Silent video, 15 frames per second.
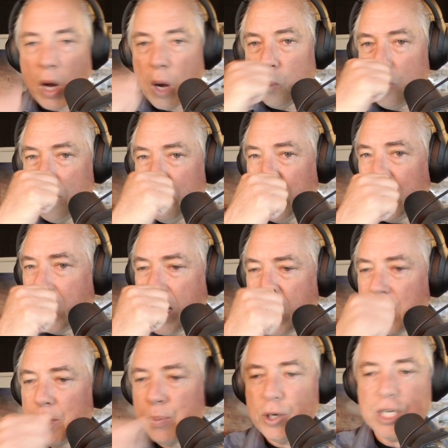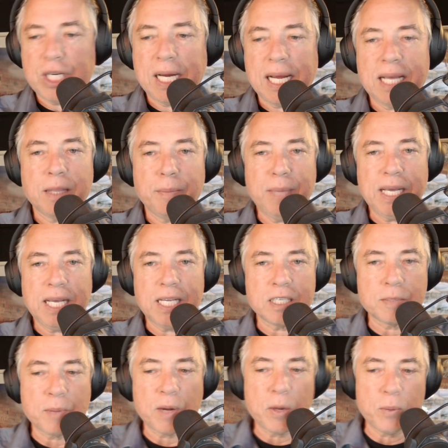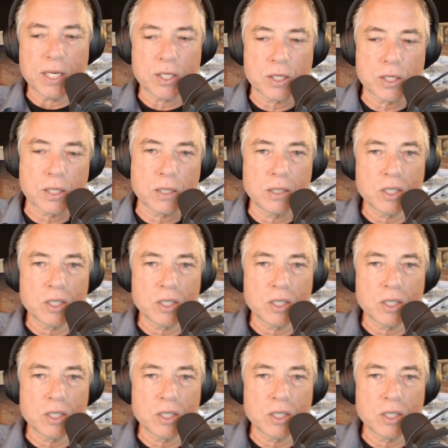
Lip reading: we may not appreciate the means by which